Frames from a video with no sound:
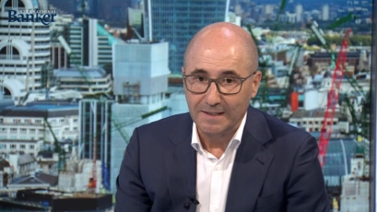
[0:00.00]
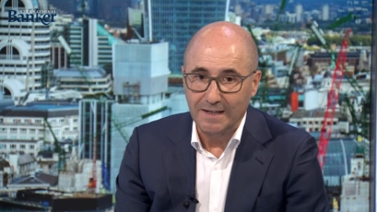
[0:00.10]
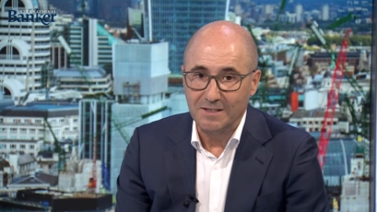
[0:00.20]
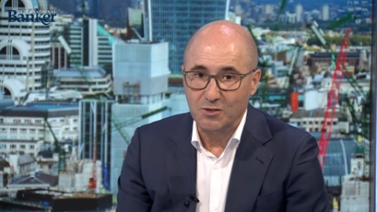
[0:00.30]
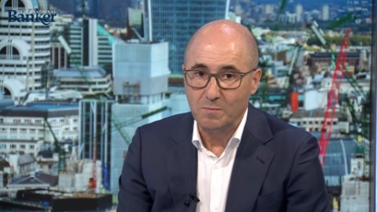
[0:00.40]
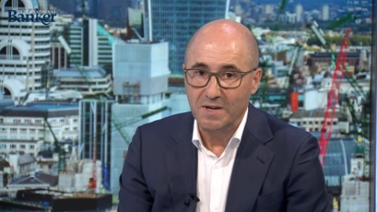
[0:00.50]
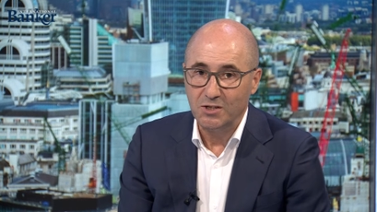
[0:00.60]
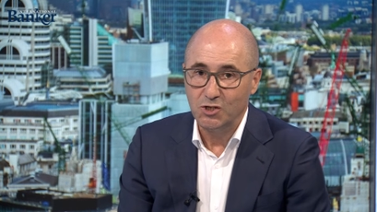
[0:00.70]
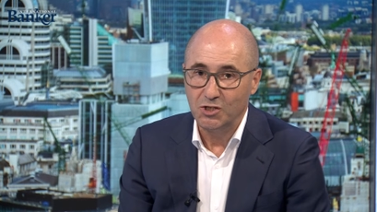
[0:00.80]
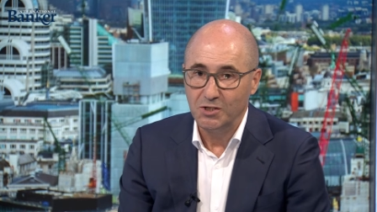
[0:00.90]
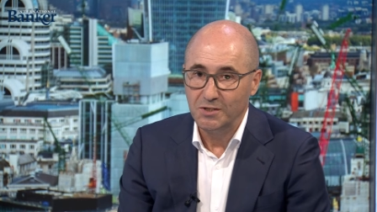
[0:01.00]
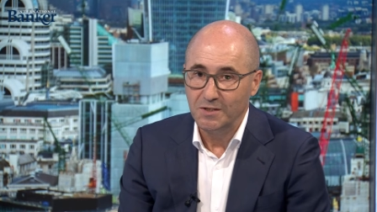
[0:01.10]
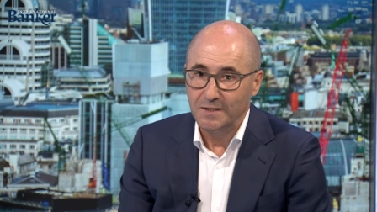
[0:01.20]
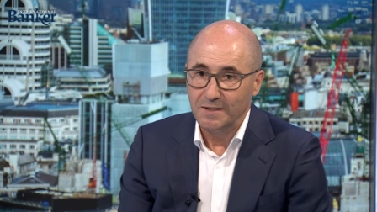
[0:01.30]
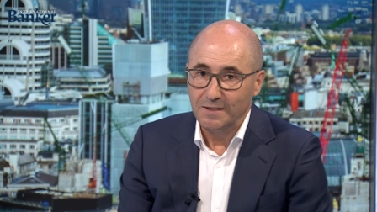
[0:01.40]
As you mentioned,
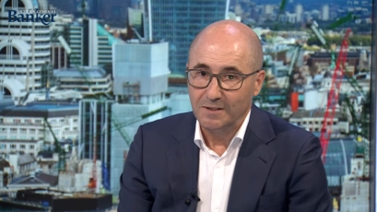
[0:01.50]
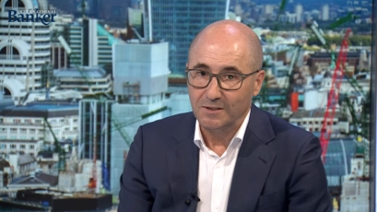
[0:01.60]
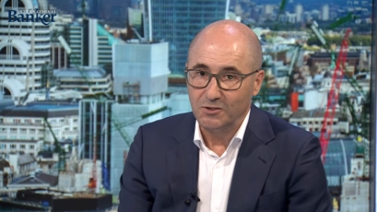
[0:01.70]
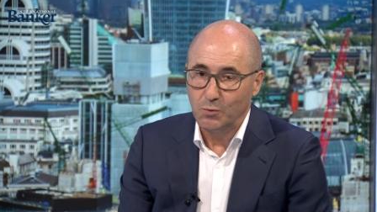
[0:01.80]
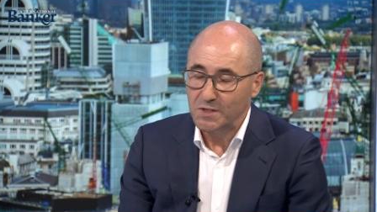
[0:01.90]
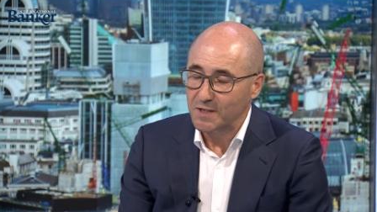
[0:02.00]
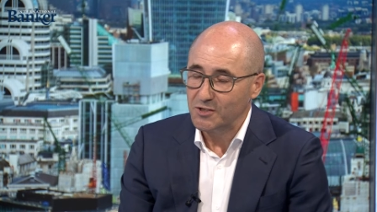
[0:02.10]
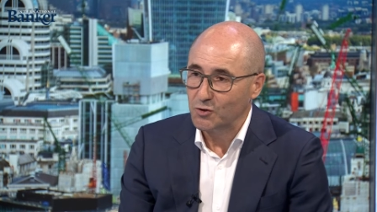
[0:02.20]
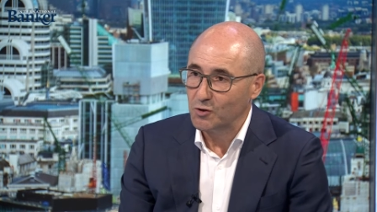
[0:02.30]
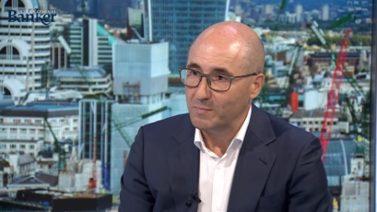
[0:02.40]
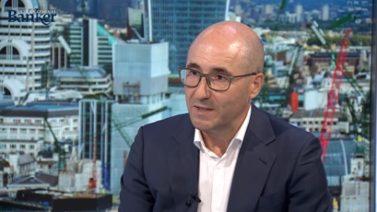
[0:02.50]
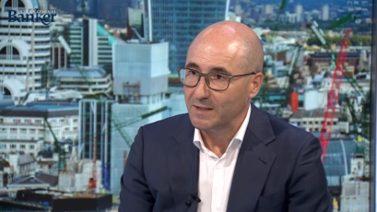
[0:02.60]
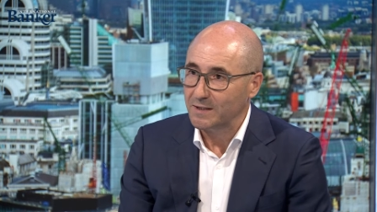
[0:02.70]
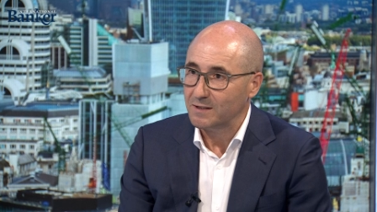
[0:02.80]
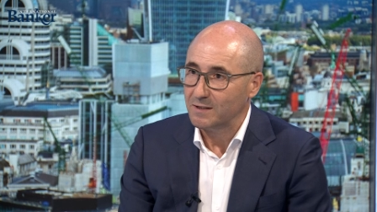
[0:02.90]
the Swiss National Bank,